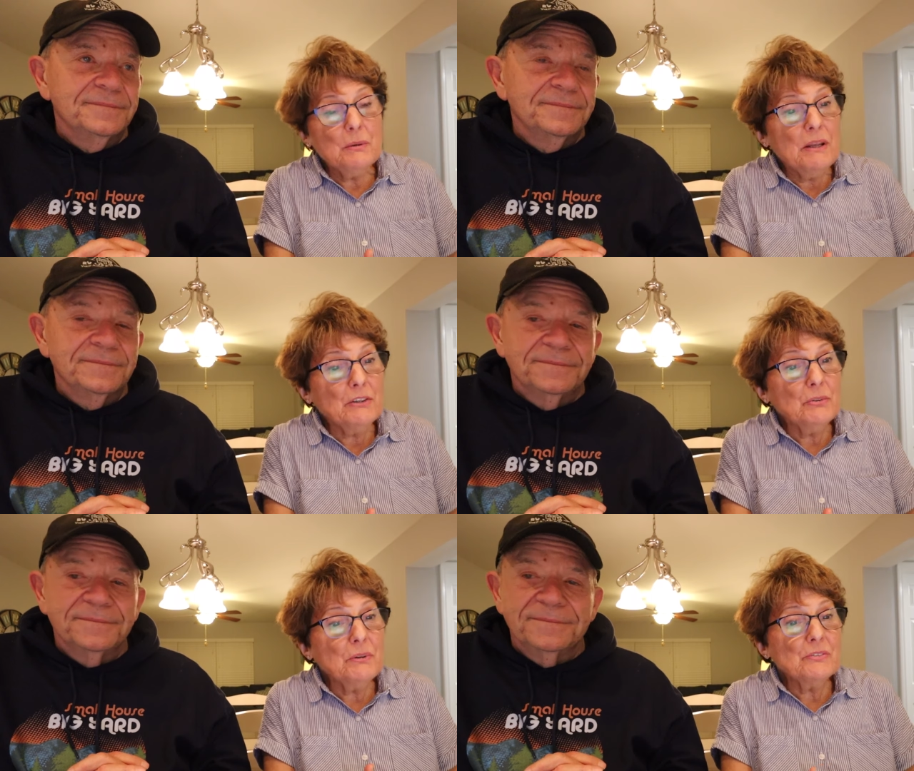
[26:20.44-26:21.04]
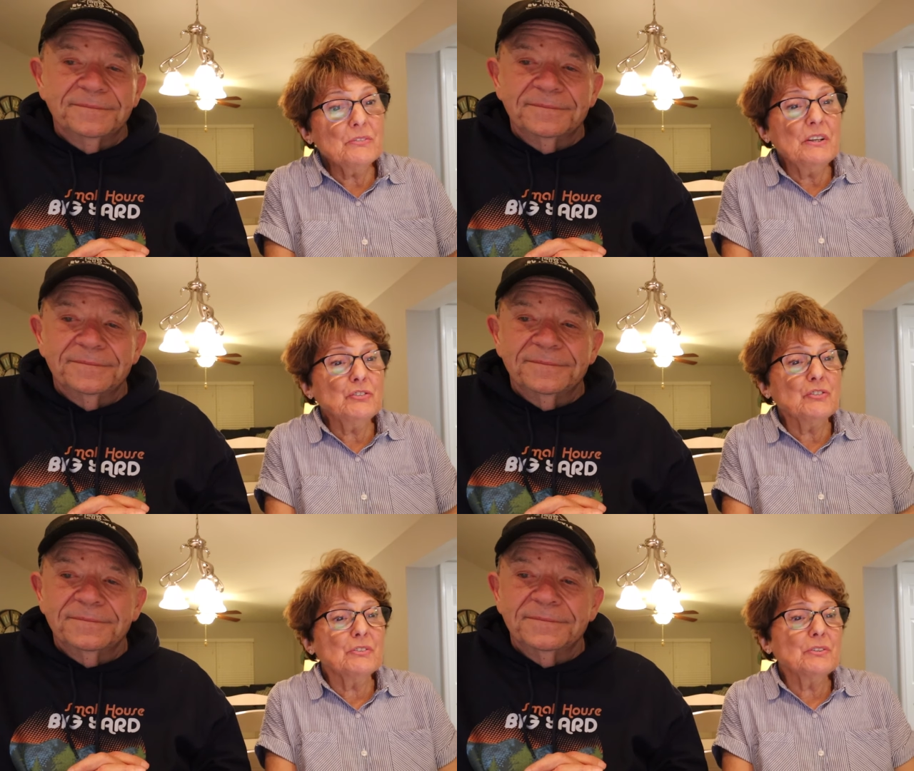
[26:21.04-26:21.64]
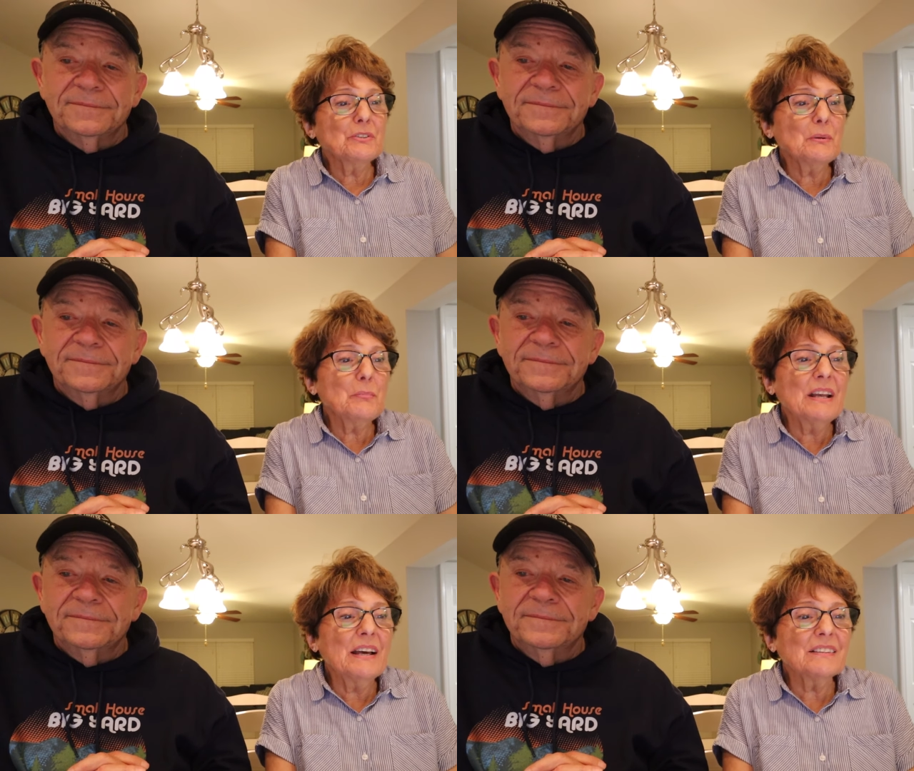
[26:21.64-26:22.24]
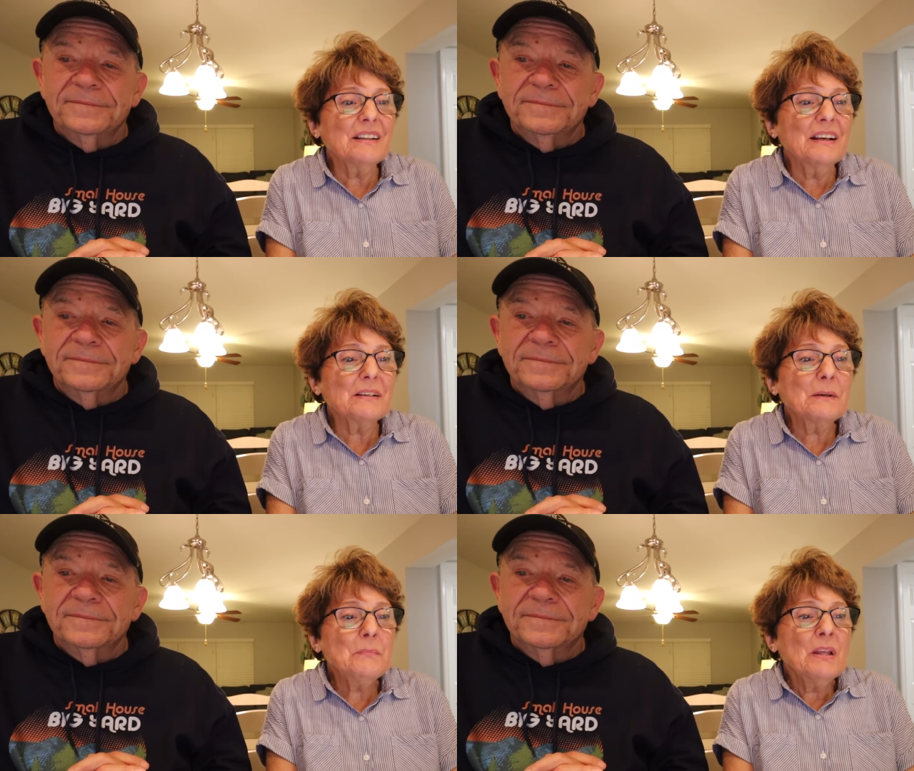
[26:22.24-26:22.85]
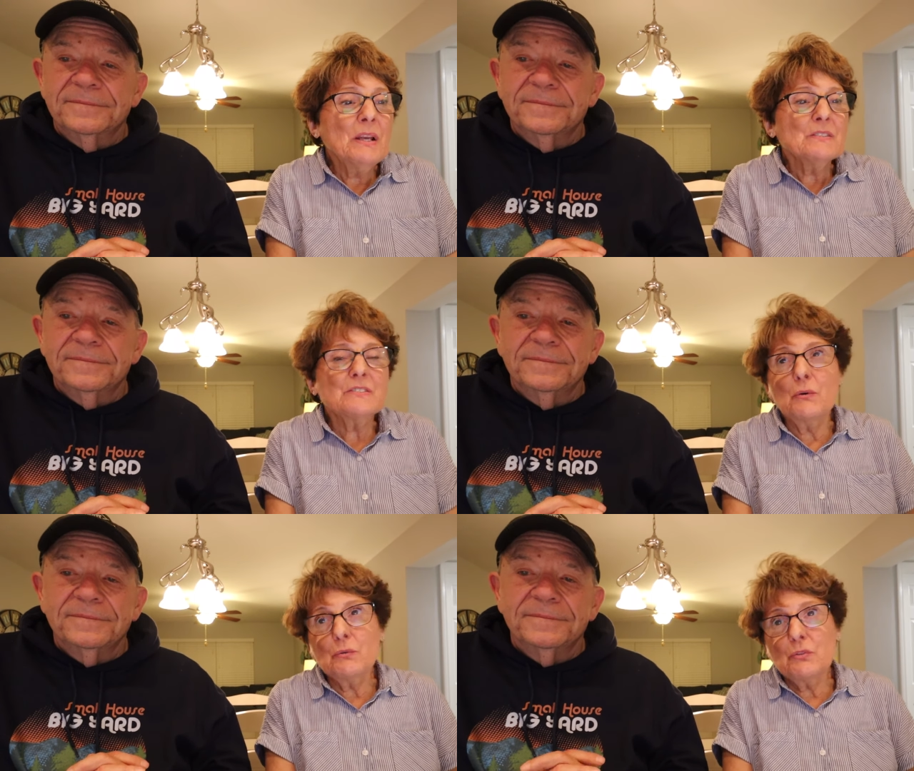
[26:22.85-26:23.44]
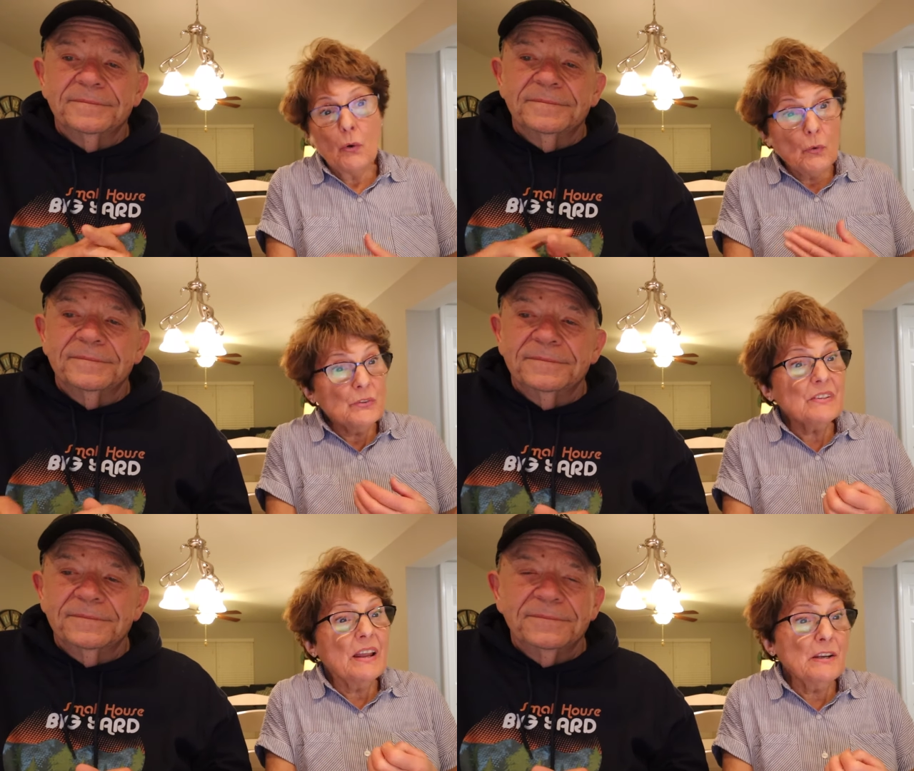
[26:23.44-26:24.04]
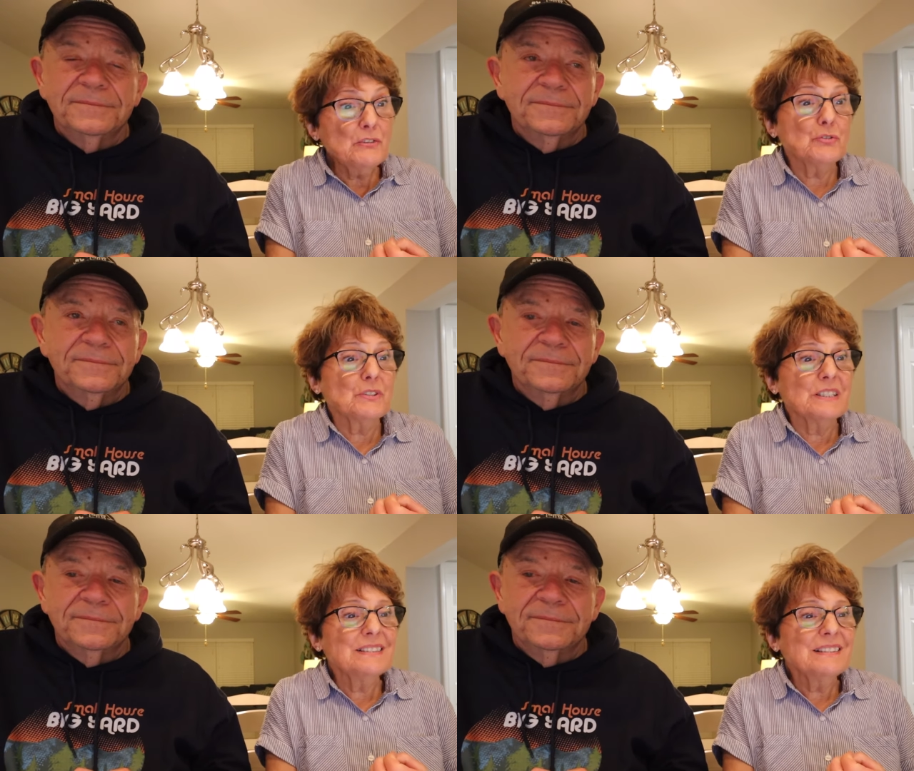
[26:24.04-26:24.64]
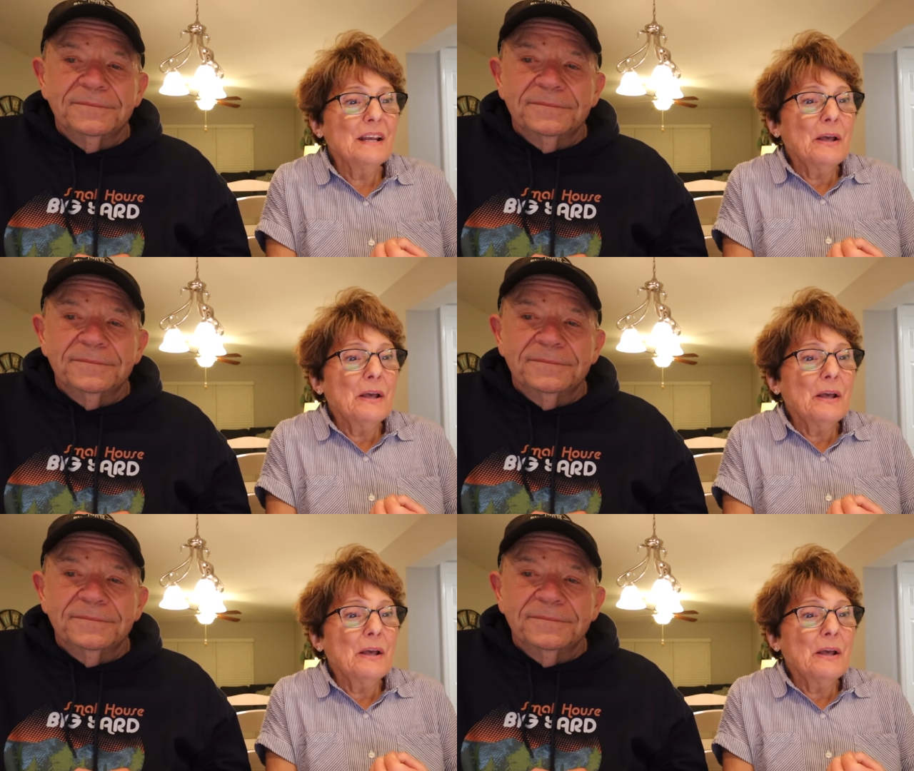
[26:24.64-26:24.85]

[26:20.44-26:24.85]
Speaker 1: you make your reservation. You're going to be out of luck. So those entering